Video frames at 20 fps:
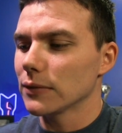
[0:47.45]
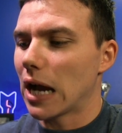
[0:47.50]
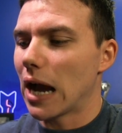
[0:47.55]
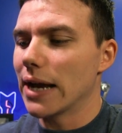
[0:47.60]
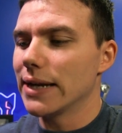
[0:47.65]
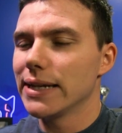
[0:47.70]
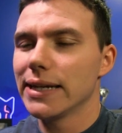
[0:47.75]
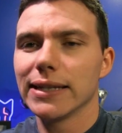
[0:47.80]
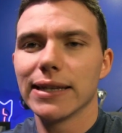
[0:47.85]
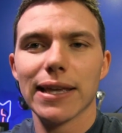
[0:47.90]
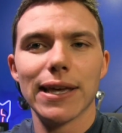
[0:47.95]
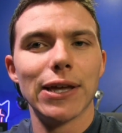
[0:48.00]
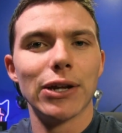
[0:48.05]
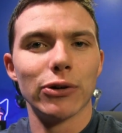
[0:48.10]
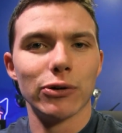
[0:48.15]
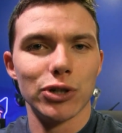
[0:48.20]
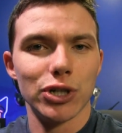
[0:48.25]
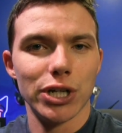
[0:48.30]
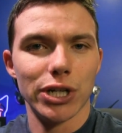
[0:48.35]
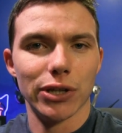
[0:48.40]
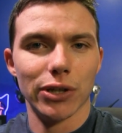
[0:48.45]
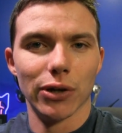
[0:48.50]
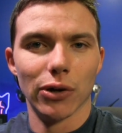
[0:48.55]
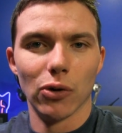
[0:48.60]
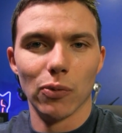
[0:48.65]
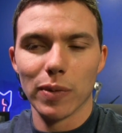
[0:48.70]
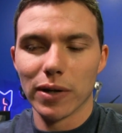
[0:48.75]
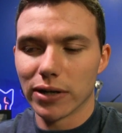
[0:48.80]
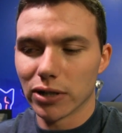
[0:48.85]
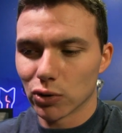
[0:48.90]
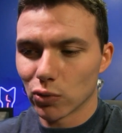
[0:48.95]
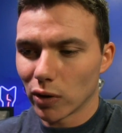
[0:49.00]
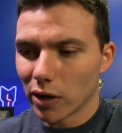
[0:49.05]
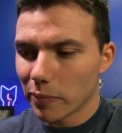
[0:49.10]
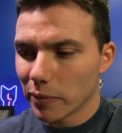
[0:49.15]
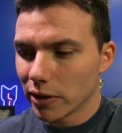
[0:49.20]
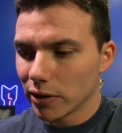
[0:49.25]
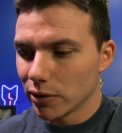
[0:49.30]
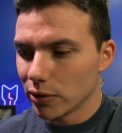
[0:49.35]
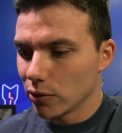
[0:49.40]
I need the energy though, because what
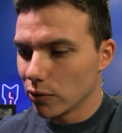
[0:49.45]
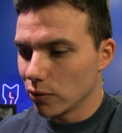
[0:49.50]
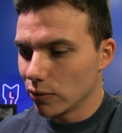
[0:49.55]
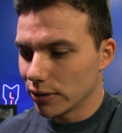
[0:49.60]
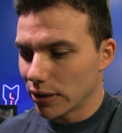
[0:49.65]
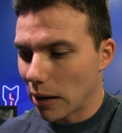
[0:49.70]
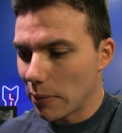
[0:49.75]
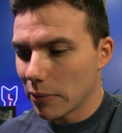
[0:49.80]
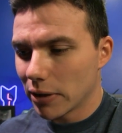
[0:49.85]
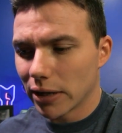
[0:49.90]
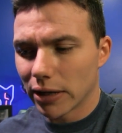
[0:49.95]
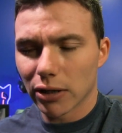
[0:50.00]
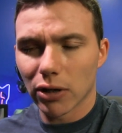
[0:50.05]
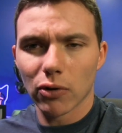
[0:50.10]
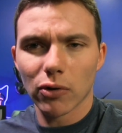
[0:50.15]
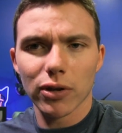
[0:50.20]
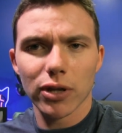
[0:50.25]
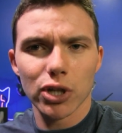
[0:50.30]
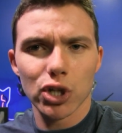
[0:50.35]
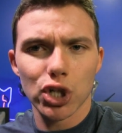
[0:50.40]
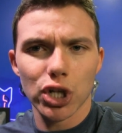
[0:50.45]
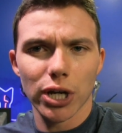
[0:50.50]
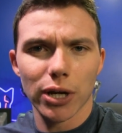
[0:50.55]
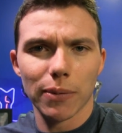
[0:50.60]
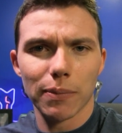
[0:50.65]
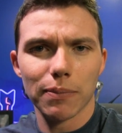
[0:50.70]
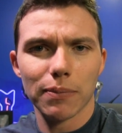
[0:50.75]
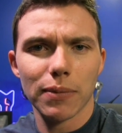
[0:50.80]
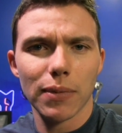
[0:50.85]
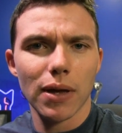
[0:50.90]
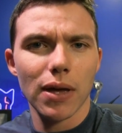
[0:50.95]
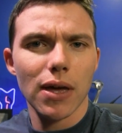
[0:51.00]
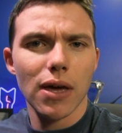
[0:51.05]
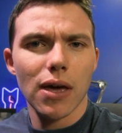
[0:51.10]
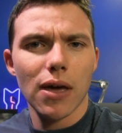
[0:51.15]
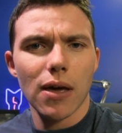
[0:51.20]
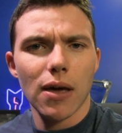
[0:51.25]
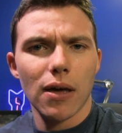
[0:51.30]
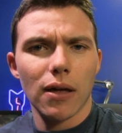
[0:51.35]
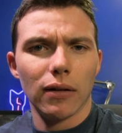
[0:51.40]
I'm going to do is I'm going to go to the gym,
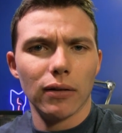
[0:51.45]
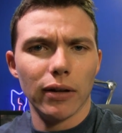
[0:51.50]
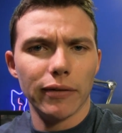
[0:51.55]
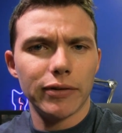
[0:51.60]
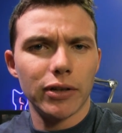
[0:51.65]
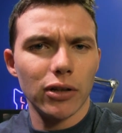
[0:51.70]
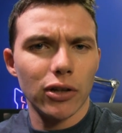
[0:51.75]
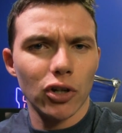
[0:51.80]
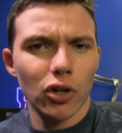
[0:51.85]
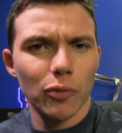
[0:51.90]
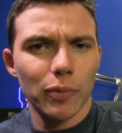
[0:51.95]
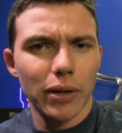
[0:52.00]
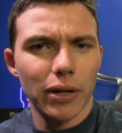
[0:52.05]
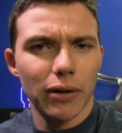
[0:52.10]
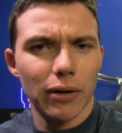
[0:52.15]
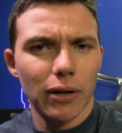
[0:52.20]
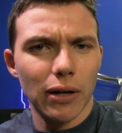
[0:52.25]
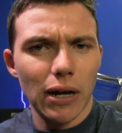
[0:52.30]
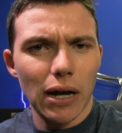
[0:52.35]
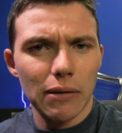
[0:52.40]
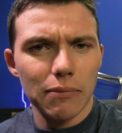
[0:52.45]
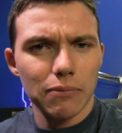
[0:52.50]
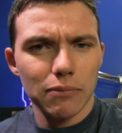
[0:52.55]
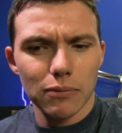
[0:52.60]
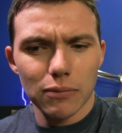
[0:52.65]
lift a little bit of,